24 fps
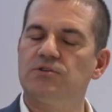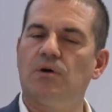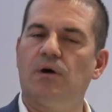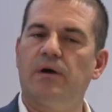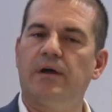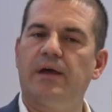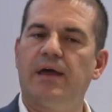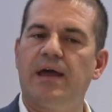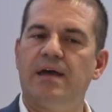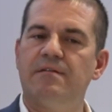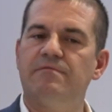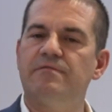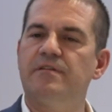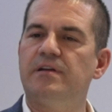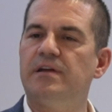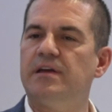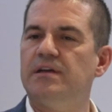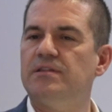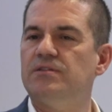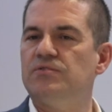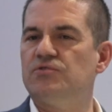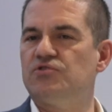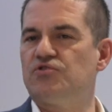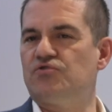So every
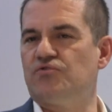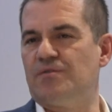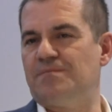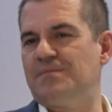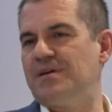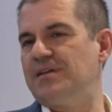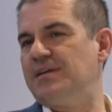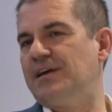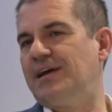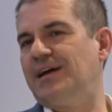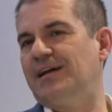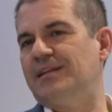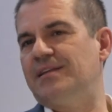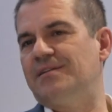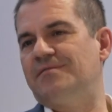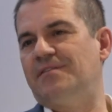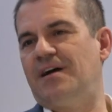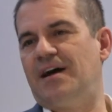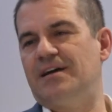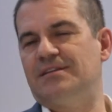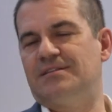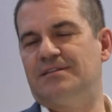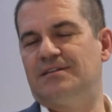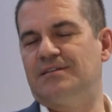industry, medical
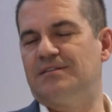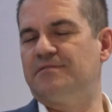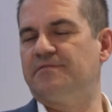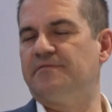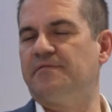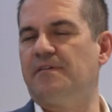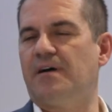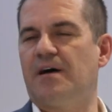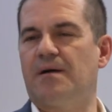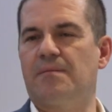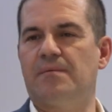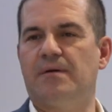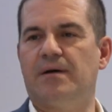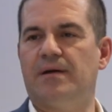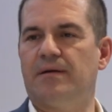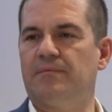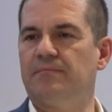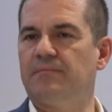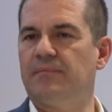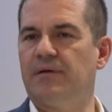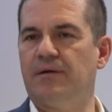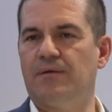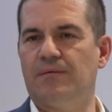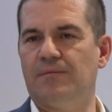devices, pharma,
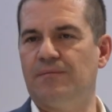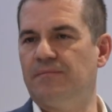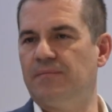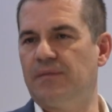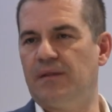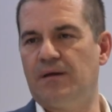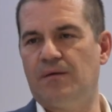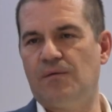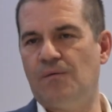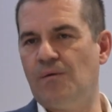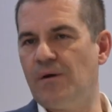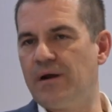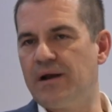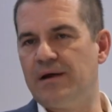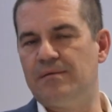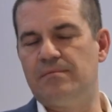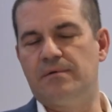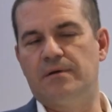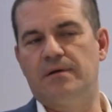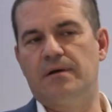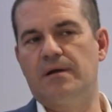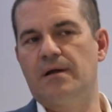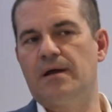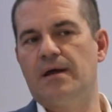
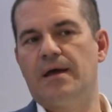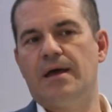whatever,